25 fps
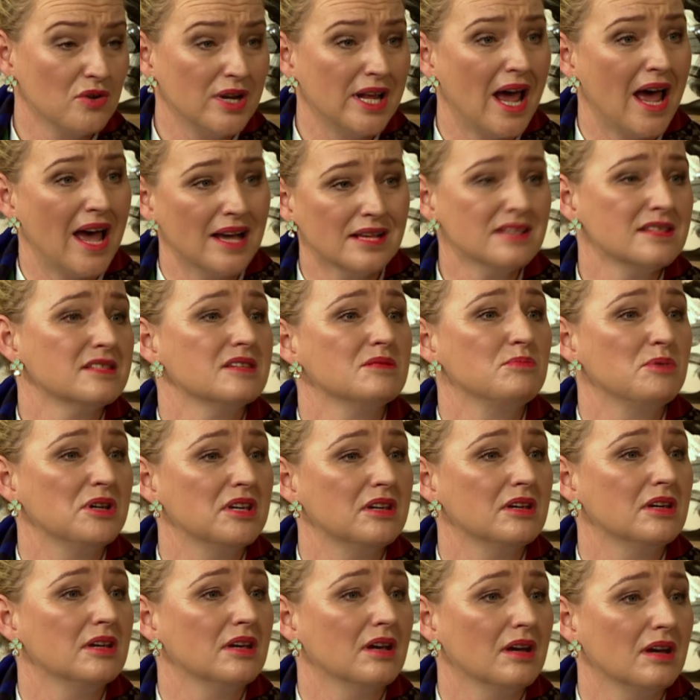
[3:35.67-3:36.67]
So it has to
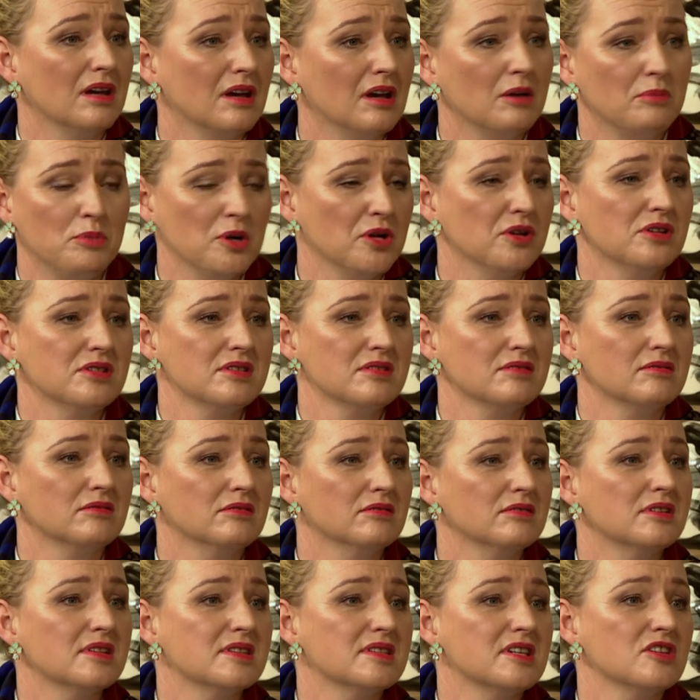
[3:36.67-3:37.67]
be a personal
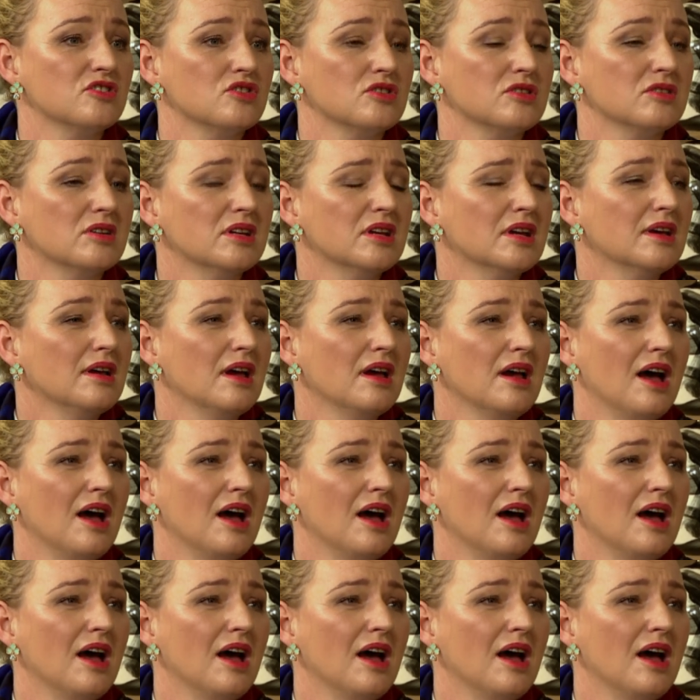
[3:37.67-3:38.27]
exactly. decision.